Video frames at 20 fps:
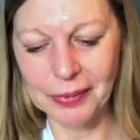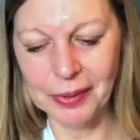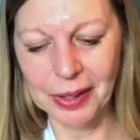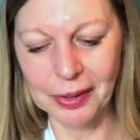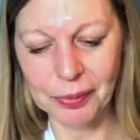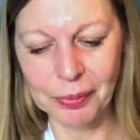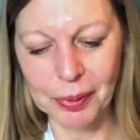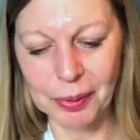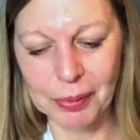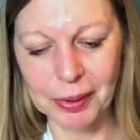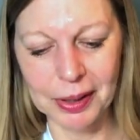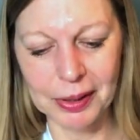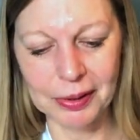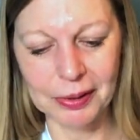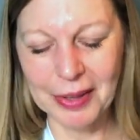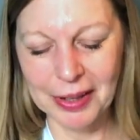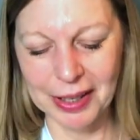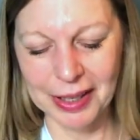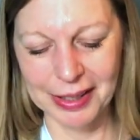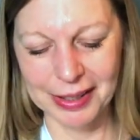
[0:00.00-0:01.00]
That's
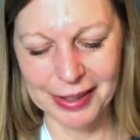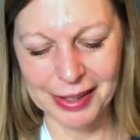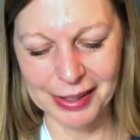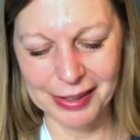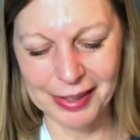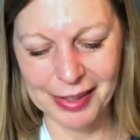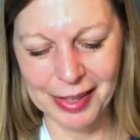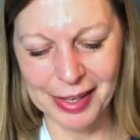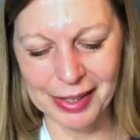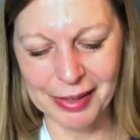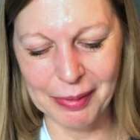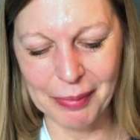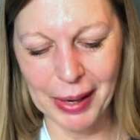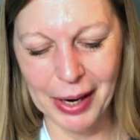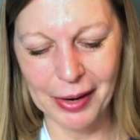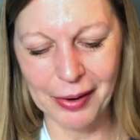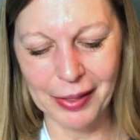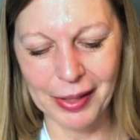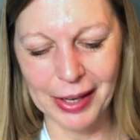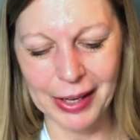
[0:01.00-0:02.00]
probably the thing
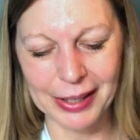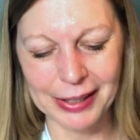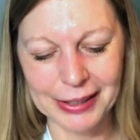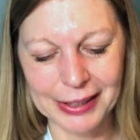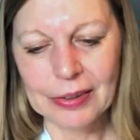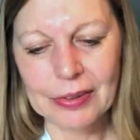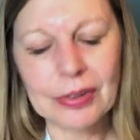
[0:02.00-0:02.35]
about that.